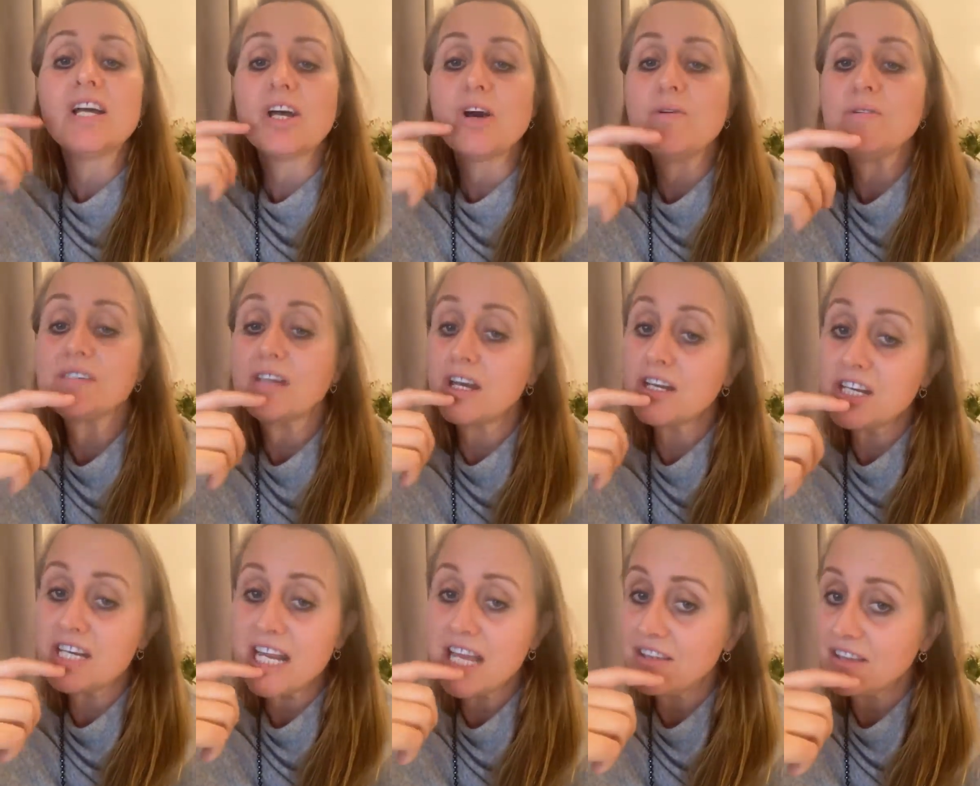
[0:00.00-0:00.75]
goes
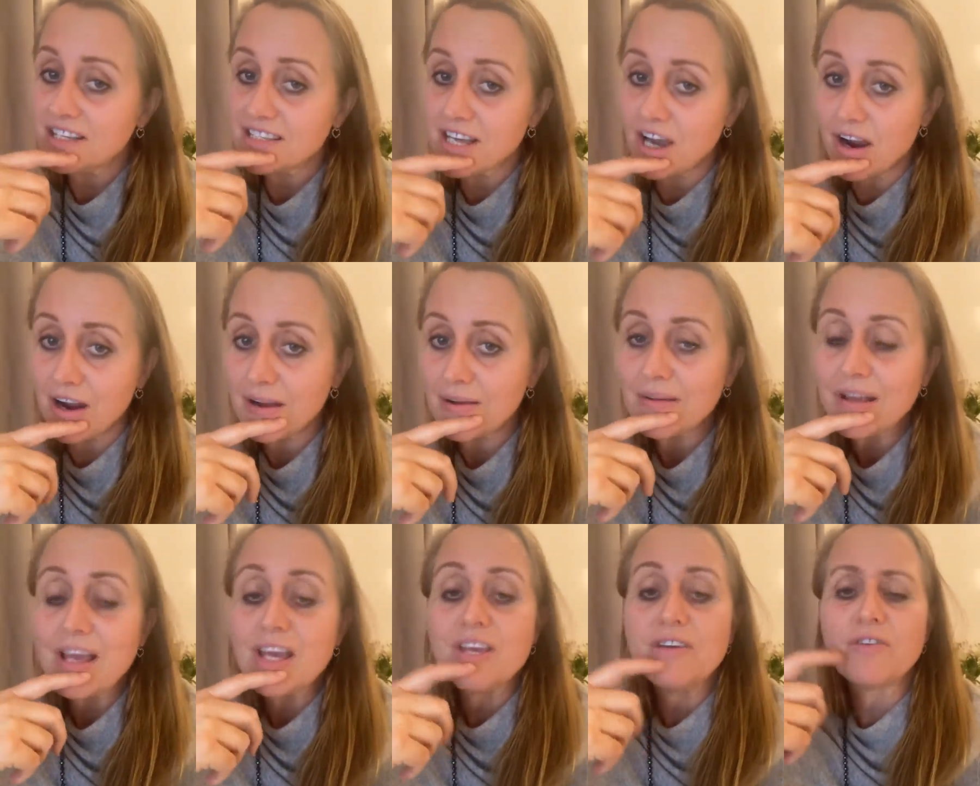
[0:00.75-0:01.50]
underneath your tongue.
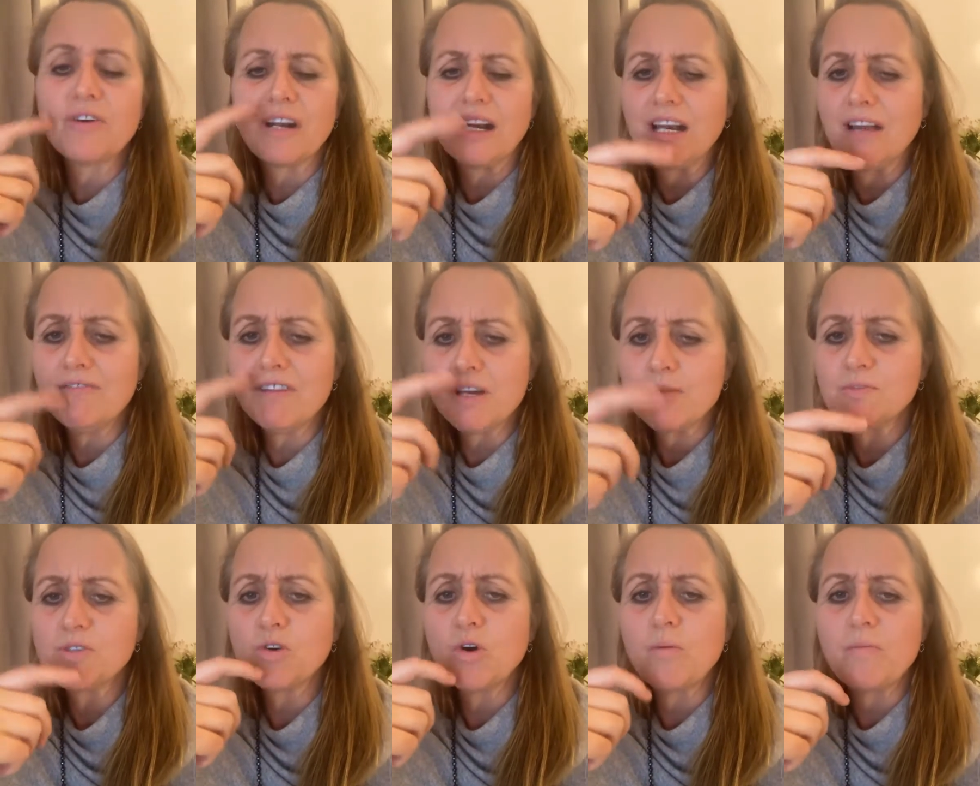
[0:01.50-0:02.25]
You've got a
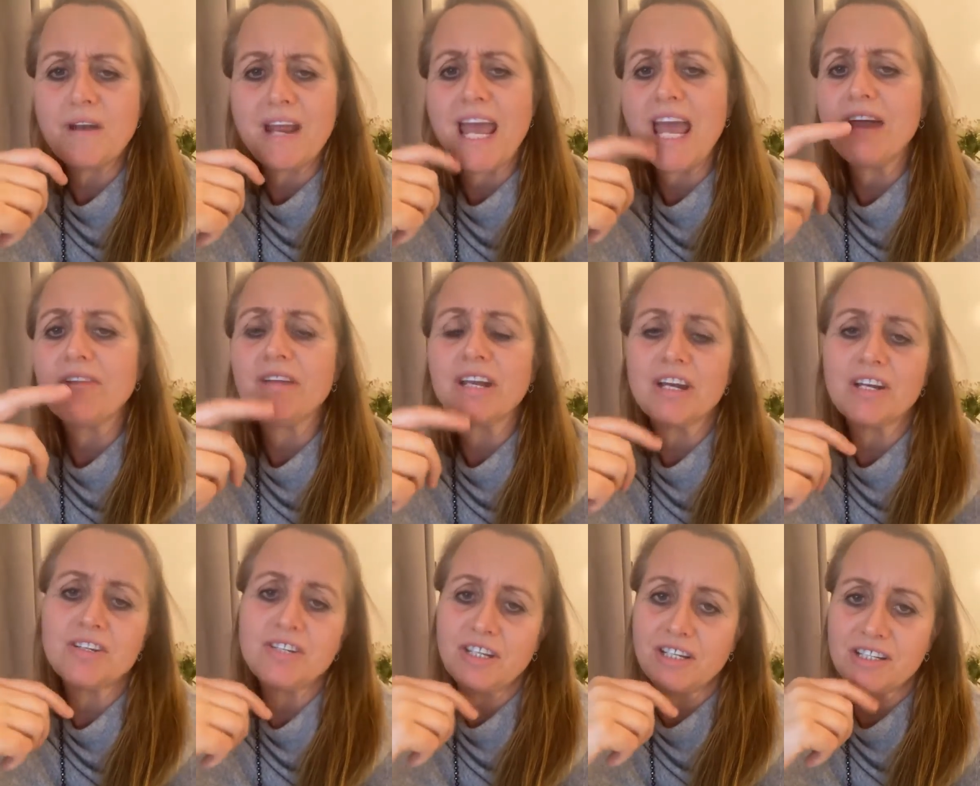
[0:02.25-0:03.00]
lovely absorbent
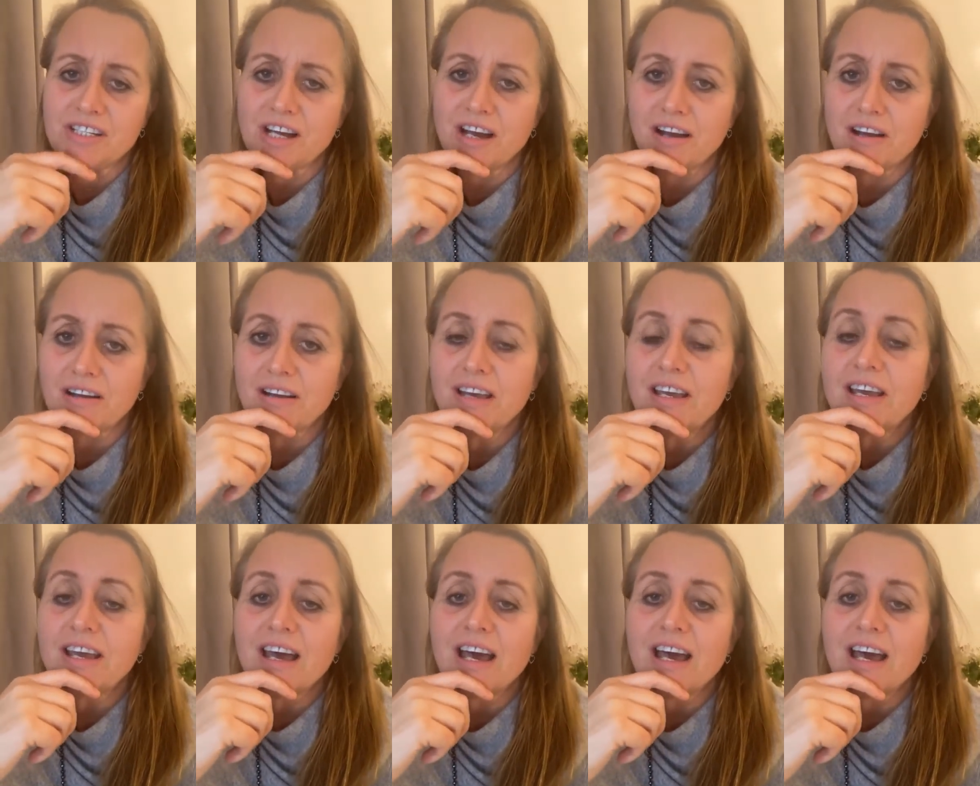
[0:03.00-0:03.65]
area under your tongue